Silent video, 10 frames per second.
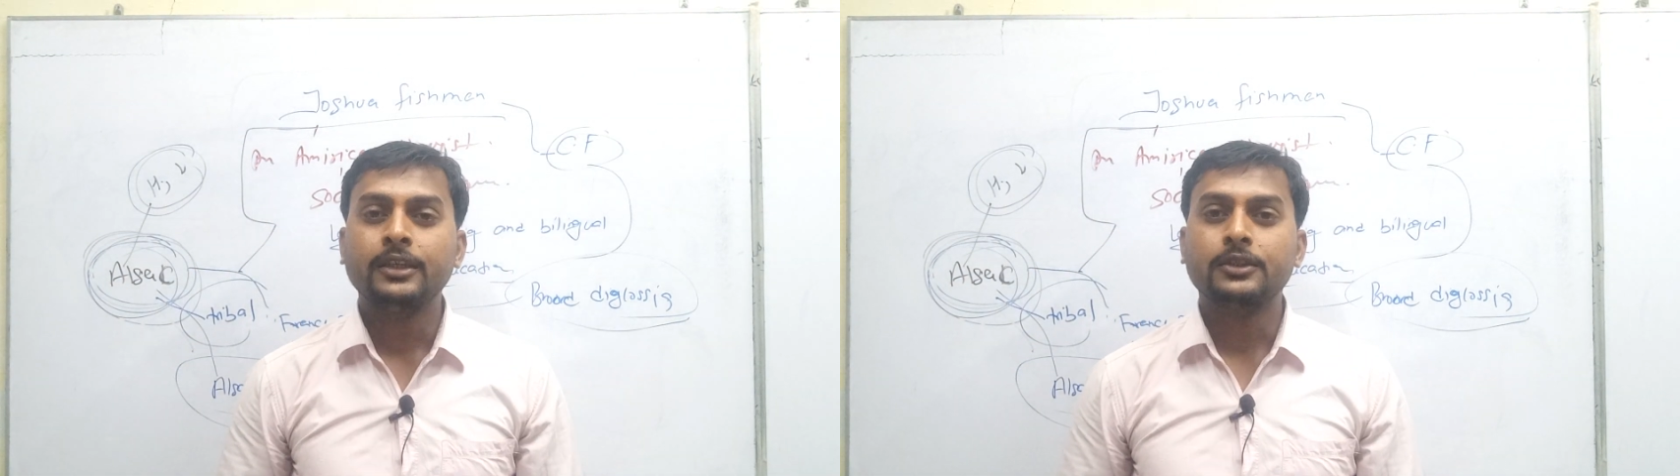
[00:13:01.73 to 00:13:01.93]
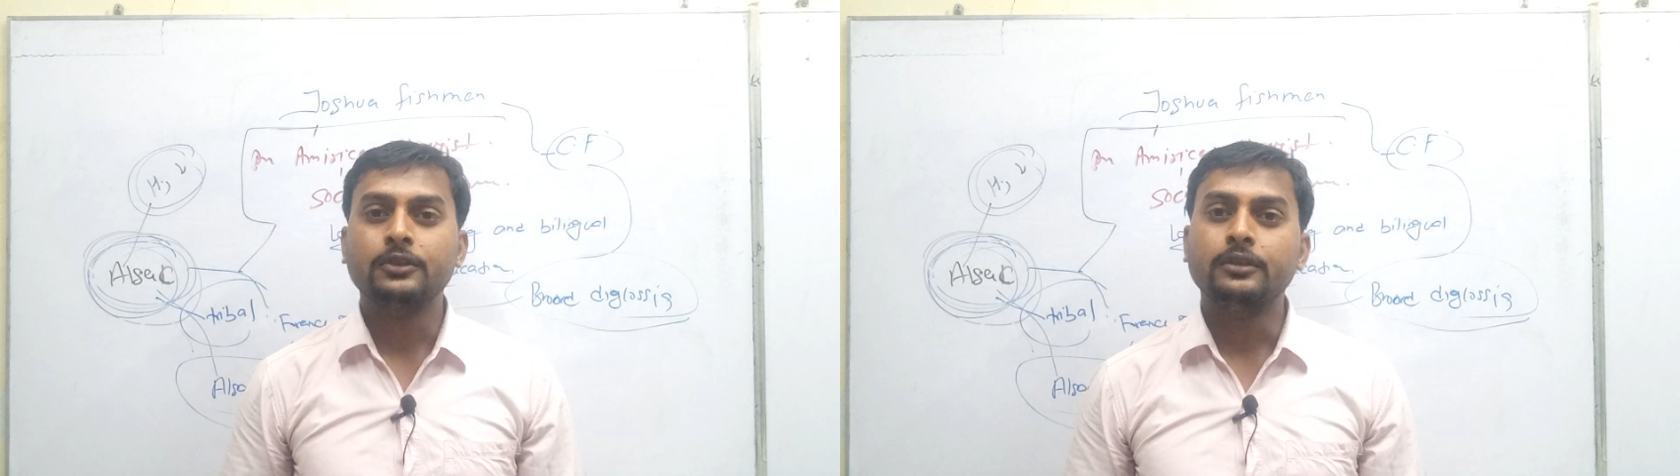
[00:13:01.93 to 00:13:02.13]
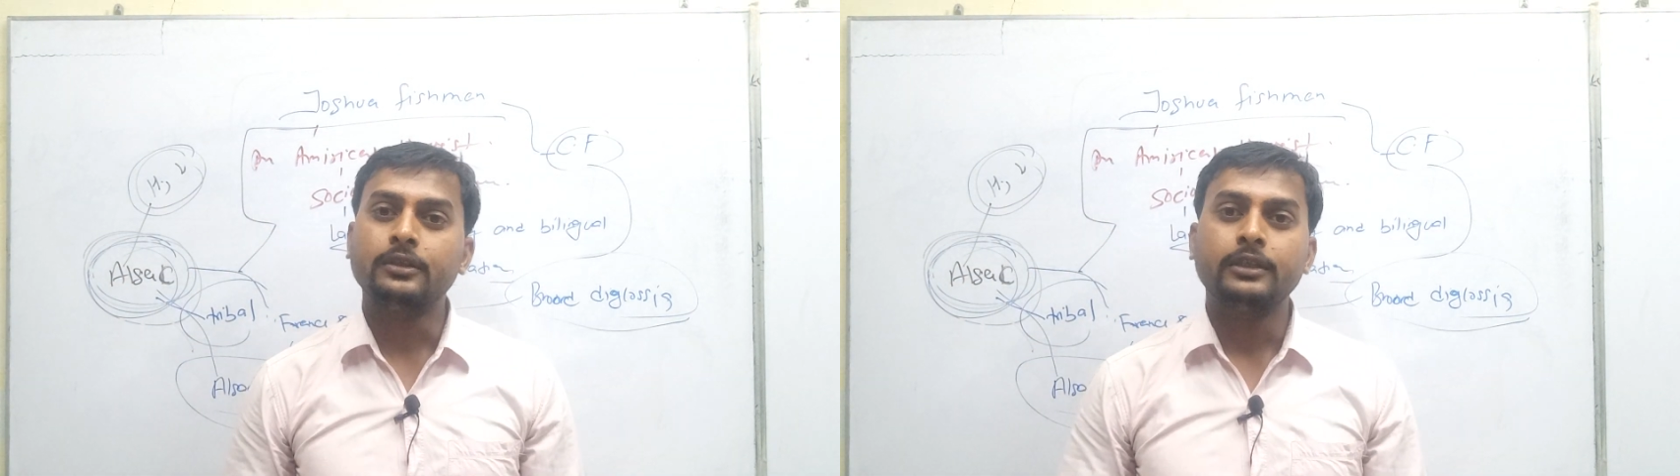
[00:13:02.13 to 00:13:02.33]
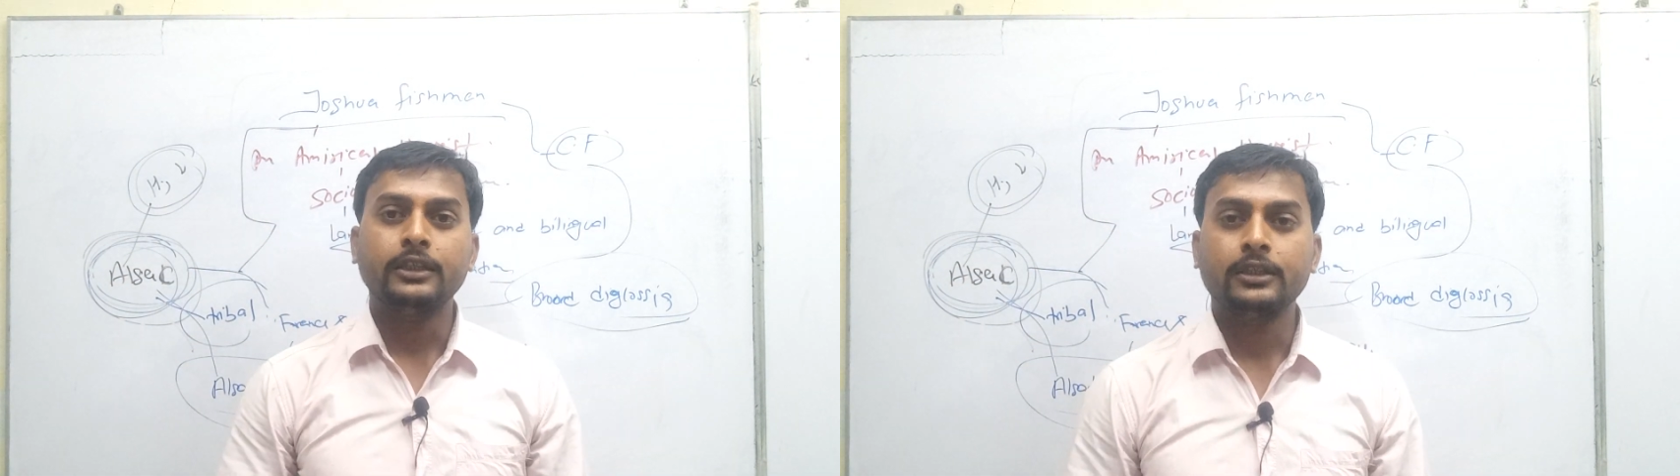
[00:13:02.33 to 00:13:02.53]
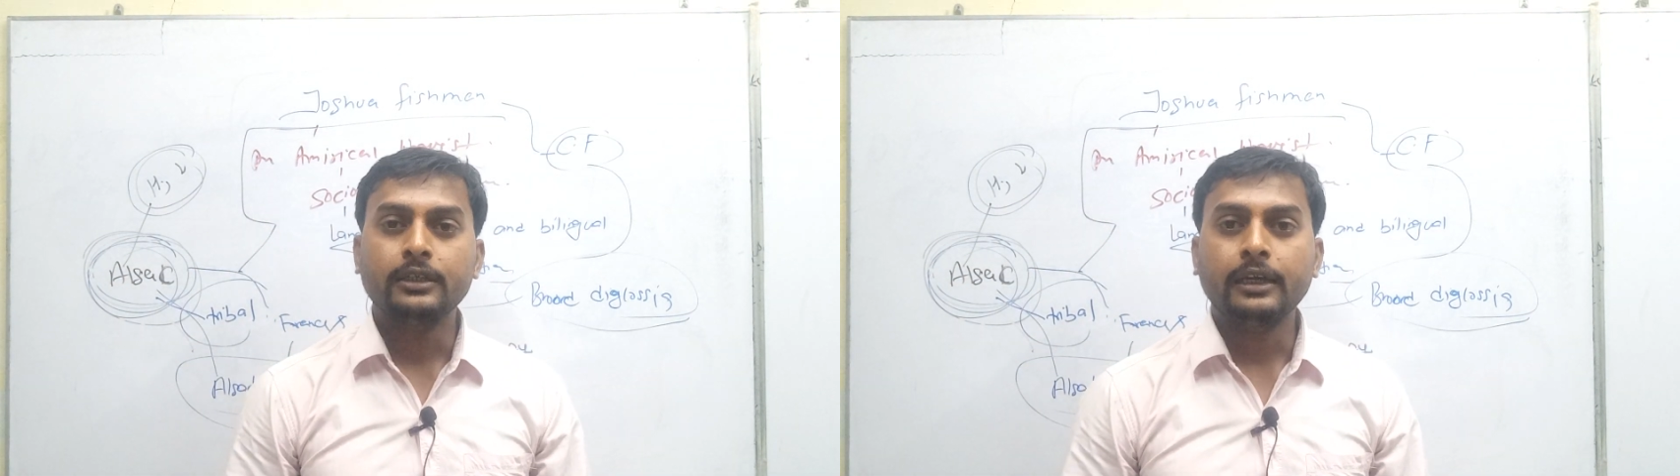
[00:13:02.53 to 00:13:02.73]
So
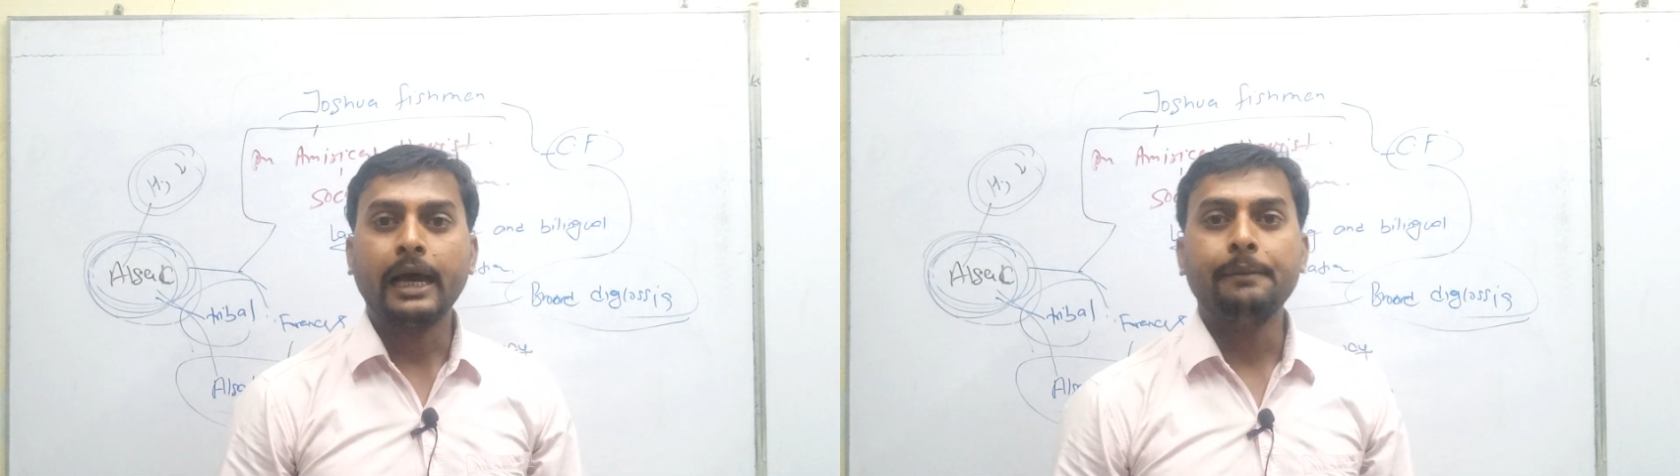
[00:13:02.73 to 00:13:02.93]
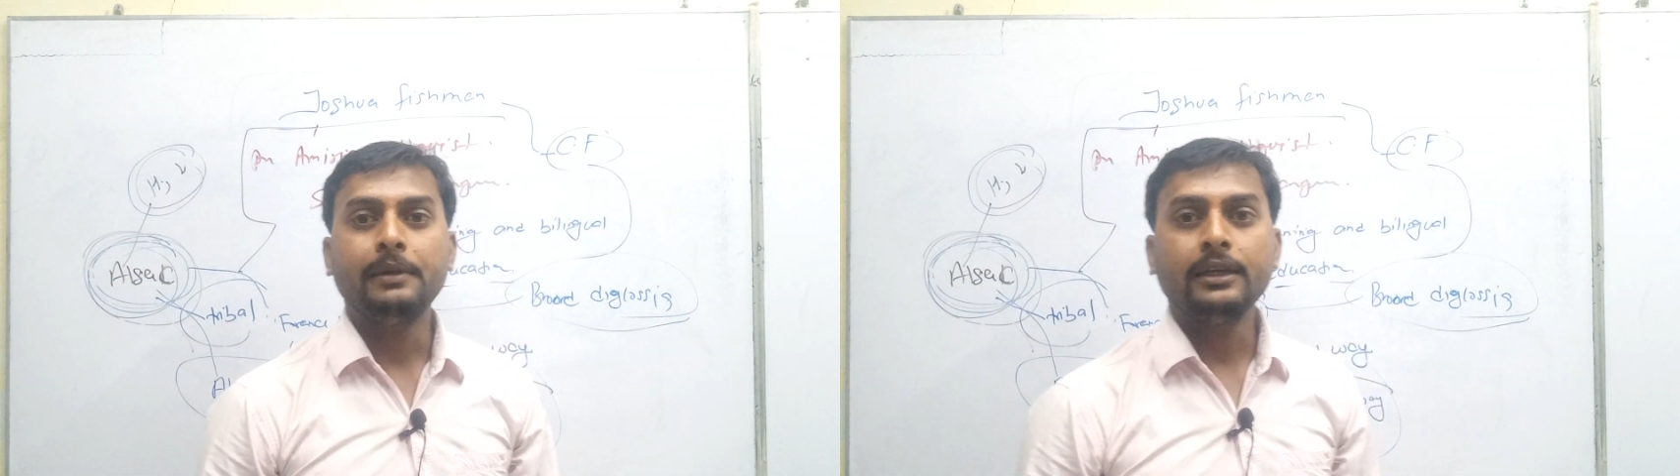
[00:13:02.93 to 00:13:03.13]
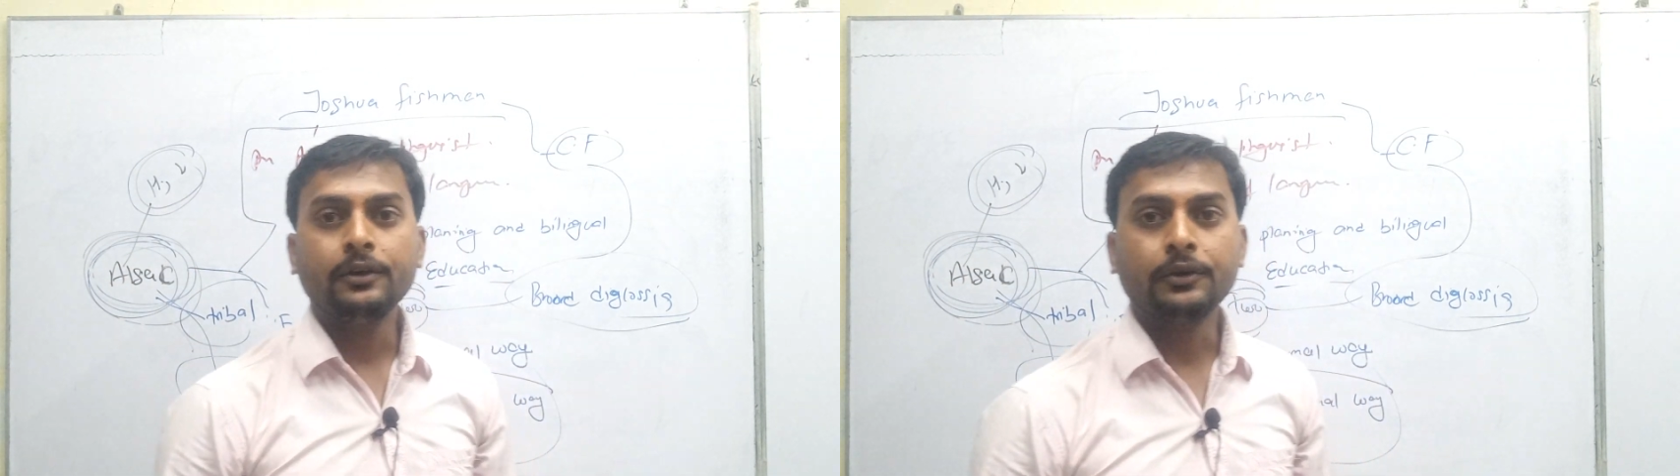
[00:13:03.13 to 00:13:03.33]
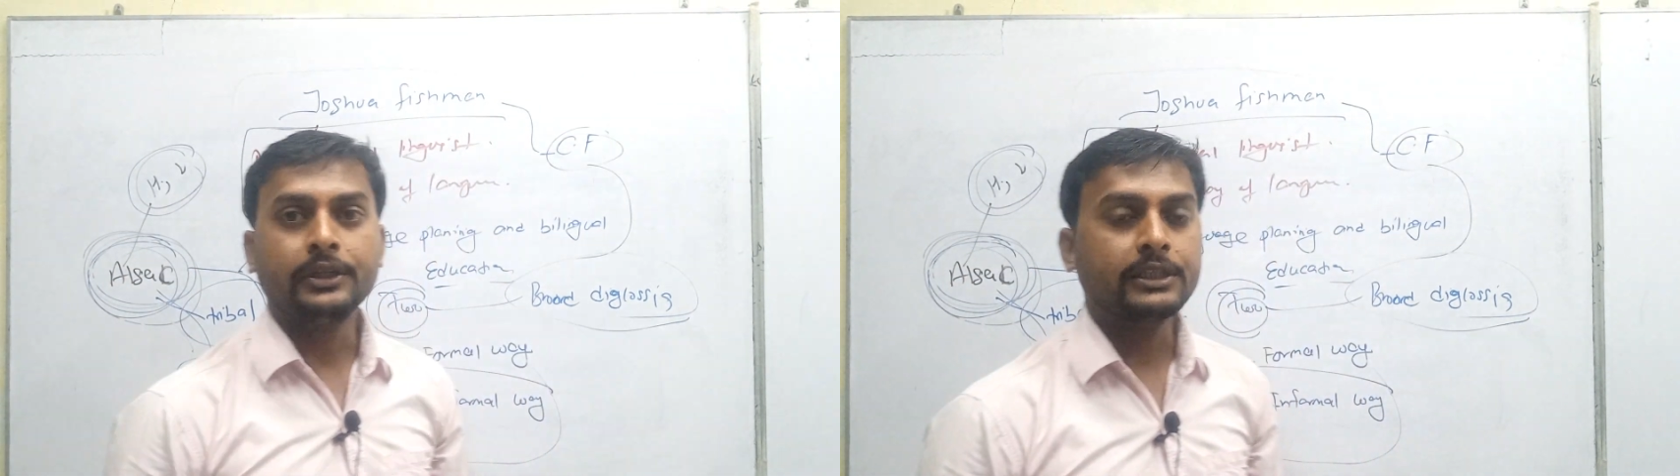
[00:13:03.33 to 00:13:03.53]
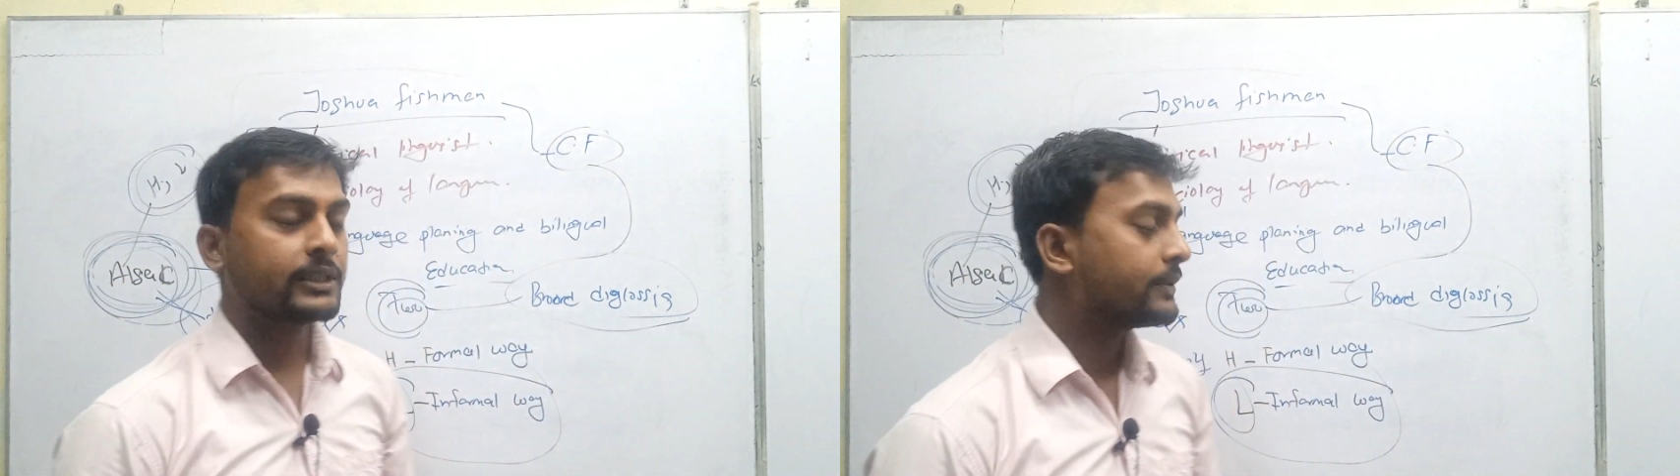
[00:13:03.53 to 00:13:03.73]
know
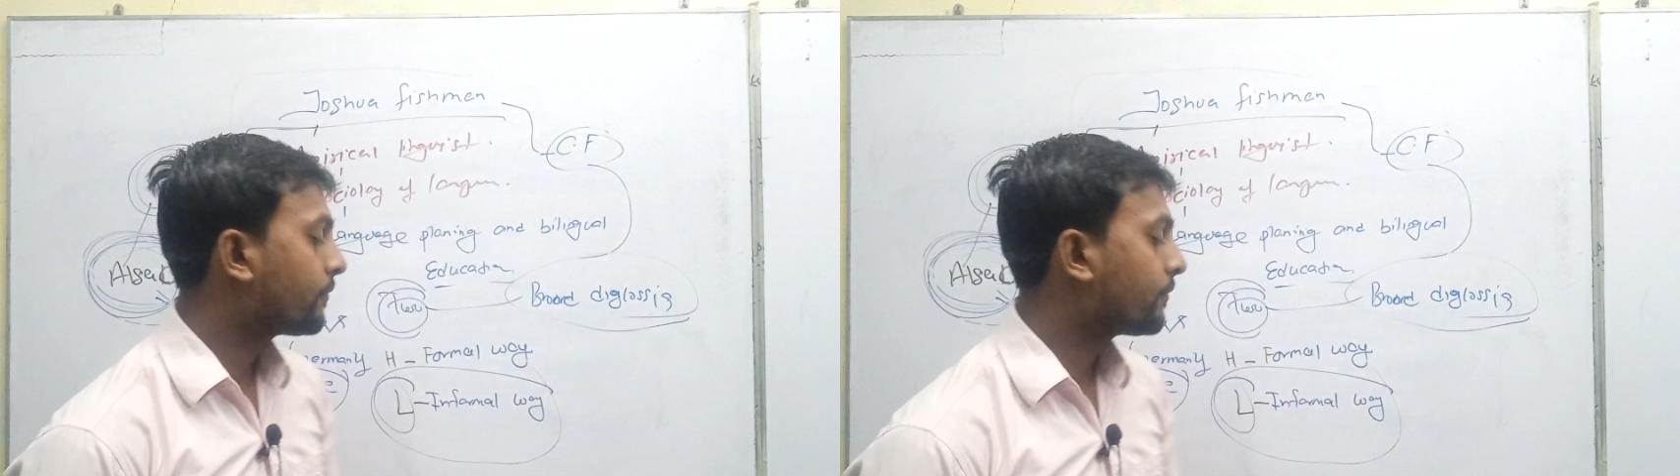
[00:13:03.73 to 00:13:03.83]
this.